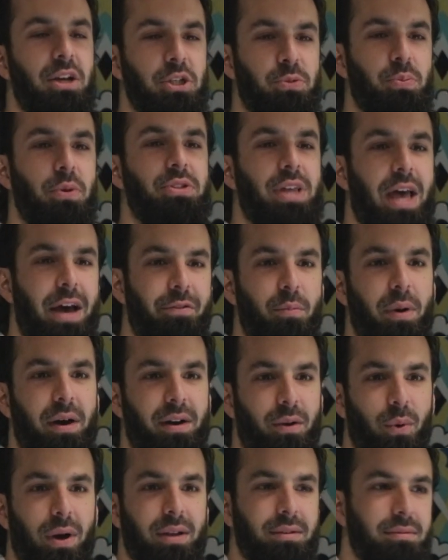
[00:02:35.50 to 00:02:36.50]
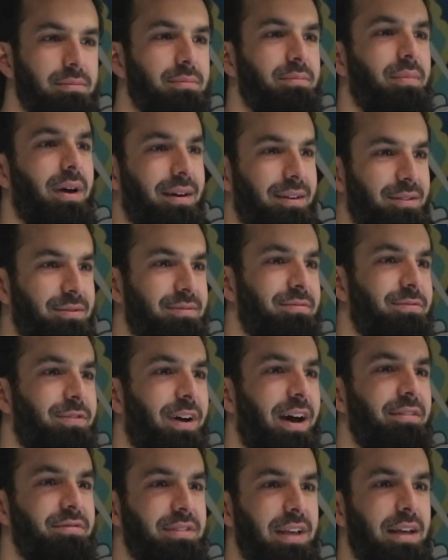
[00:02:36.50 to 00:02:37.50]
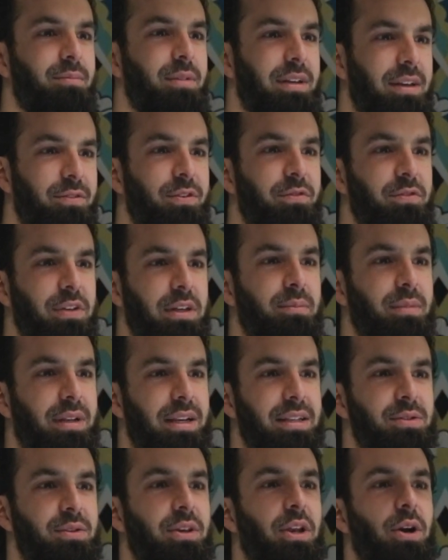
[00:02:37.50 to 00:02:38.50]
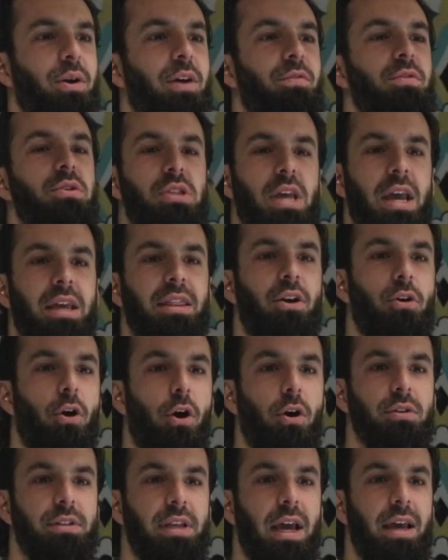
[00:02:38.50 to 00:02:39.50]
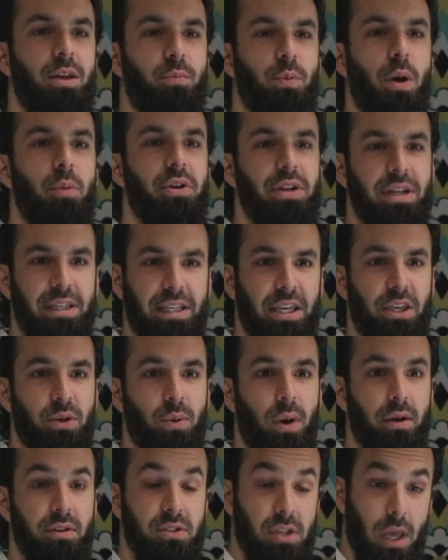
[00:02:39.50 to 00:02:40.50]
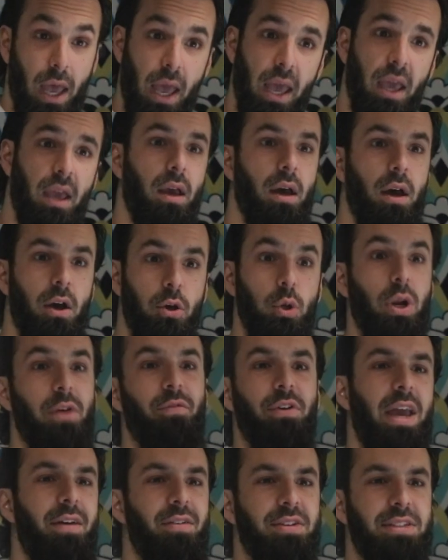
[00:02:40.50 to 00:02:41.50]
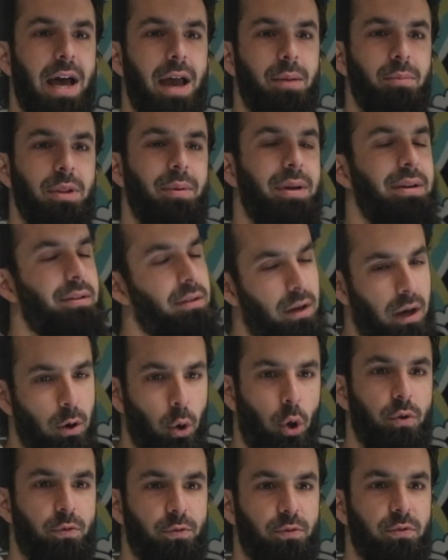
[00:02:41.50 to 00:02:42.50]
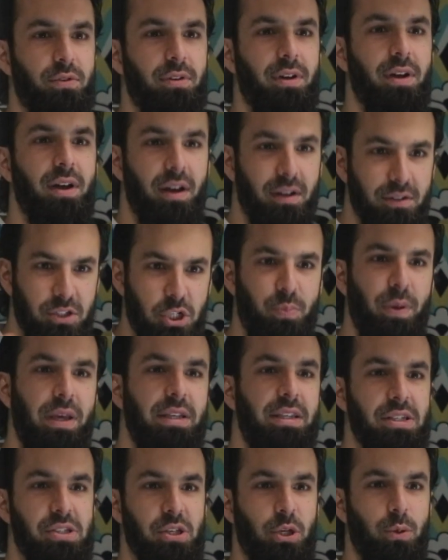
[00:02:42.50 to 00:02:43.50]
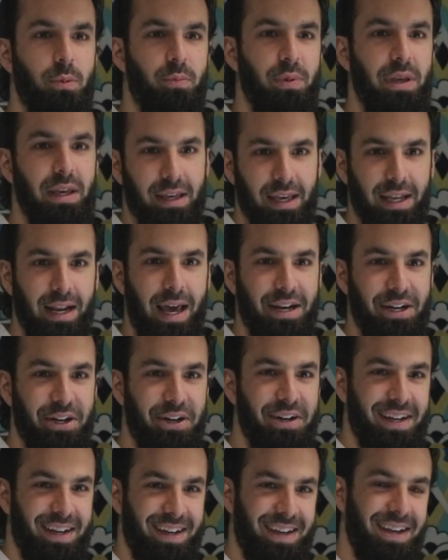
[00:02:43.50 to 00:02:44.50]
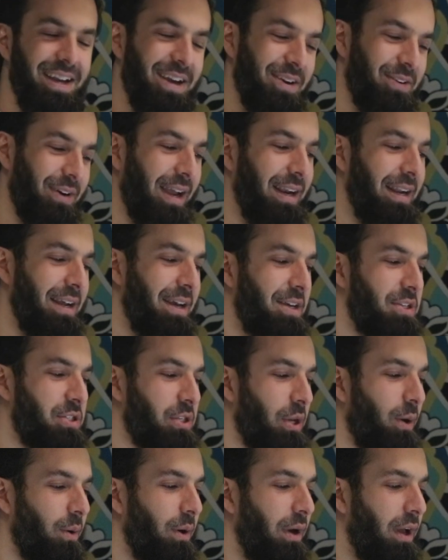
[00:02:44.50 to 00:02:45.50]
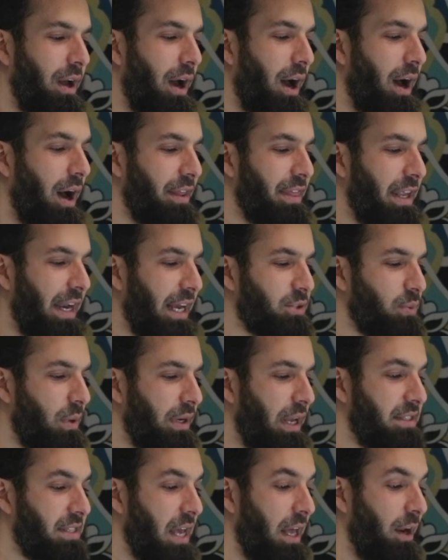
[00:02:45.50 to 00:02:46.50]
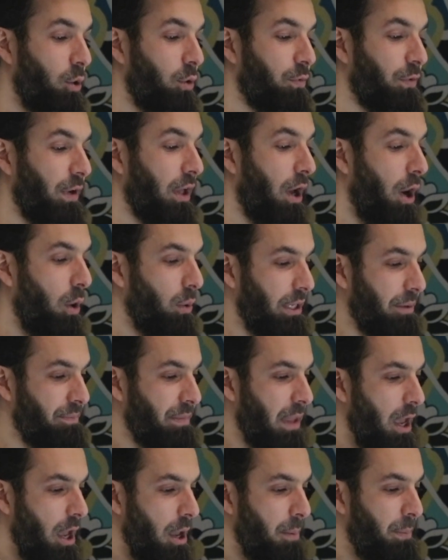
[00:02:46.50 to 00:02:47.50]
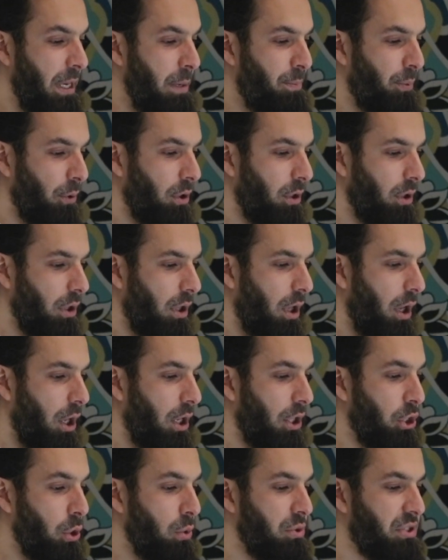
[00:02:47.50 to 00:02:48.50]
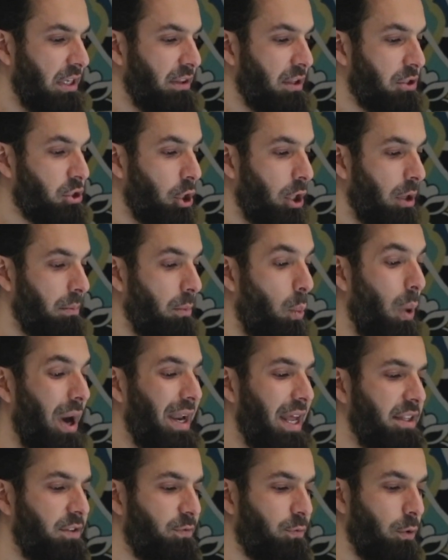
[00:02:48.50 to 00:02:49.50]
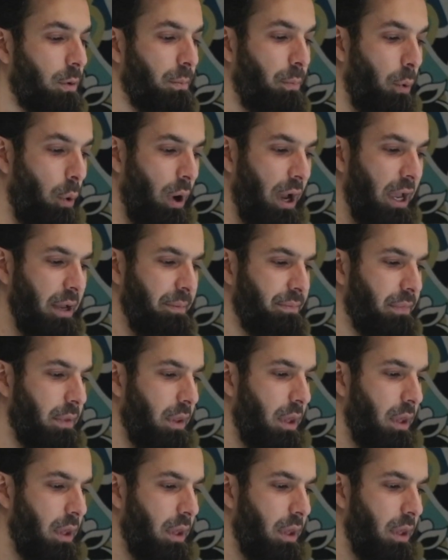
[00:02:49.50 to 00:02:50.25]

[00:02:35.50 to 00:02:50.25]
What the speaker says: you're supposed to have about I don't know, 5, 10 minutes, 15 minutes. You know, if you stay in there all day, they're probably going to kick you out. You say, hey, you never gave a time limit. Urf. Just be a decent human being, get out of here, right? So the next one is al-urf al-qawli. People using the term walad for boy